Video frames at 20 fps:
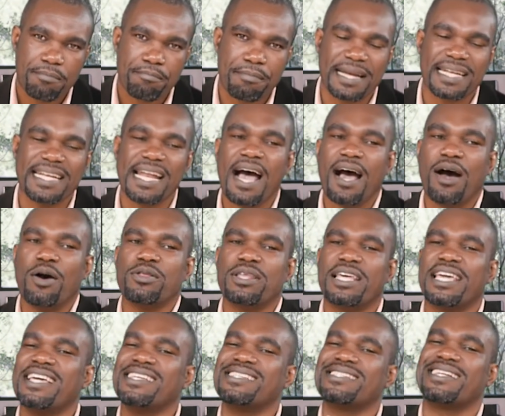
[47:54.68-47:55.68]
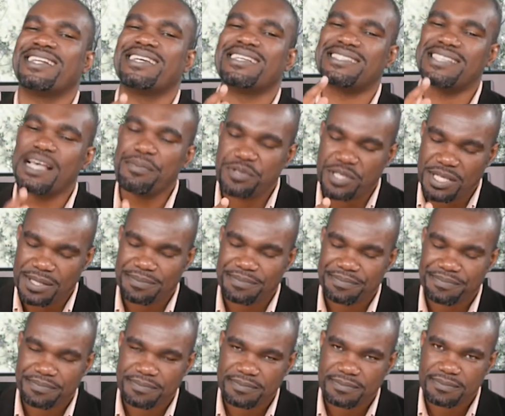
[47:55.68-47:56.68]
But now here's an exception.
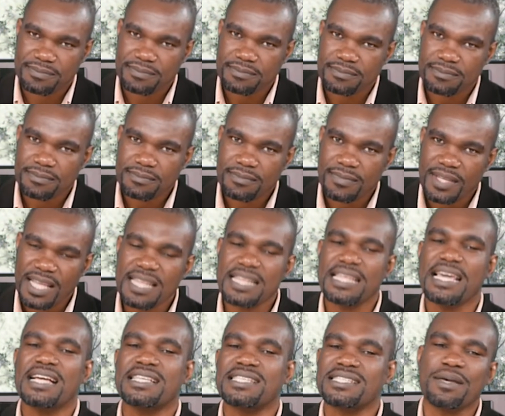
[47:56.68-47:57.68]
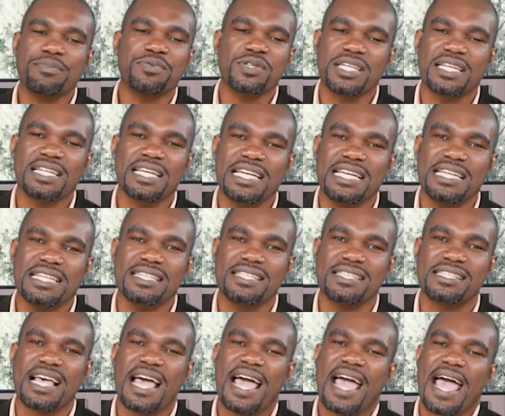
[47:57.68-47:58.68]
The exception
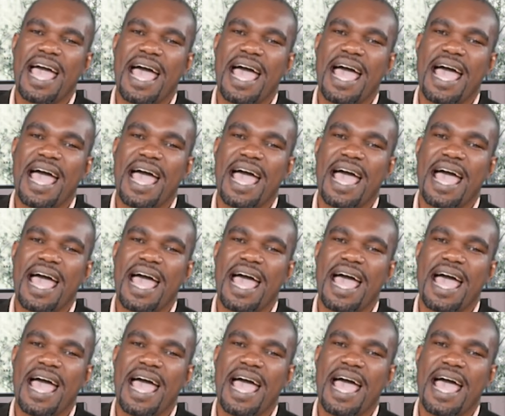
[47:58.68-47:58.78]
is